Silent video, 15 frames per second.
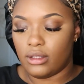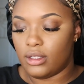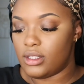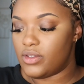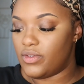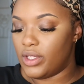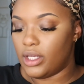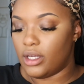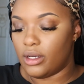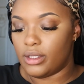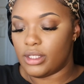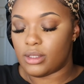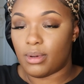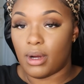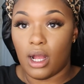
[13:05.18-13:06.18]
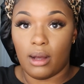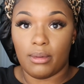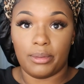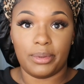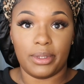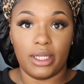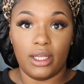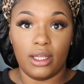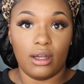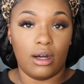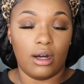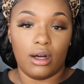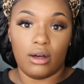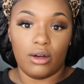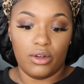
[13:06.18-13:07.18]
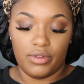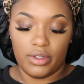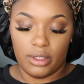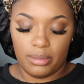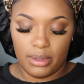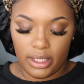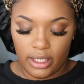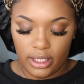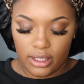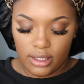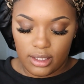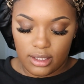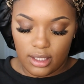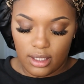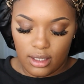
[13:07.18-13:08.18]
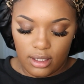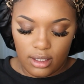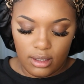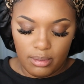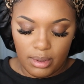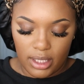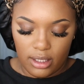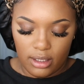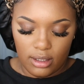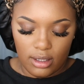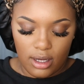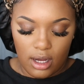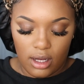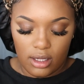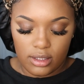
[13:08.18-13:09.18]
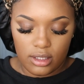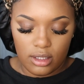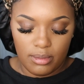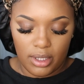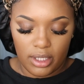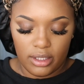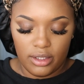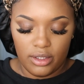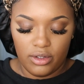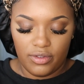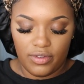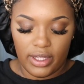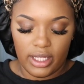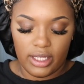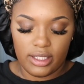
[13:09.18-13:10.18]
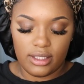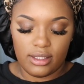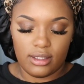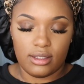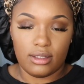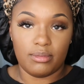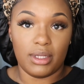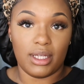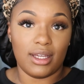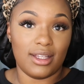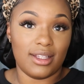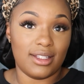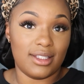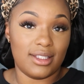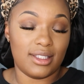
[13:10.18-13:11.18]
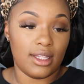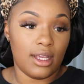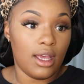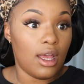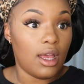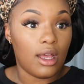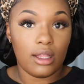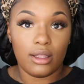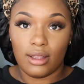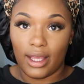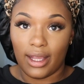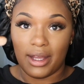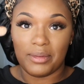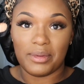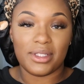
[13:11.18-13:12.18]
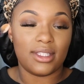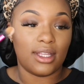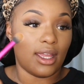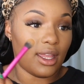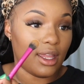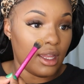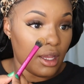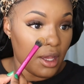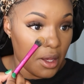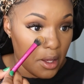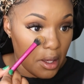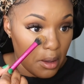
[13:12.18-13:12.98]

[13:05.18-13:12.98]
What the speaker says: this video is probably all over the place, but I also bought a new face because, like I was saying,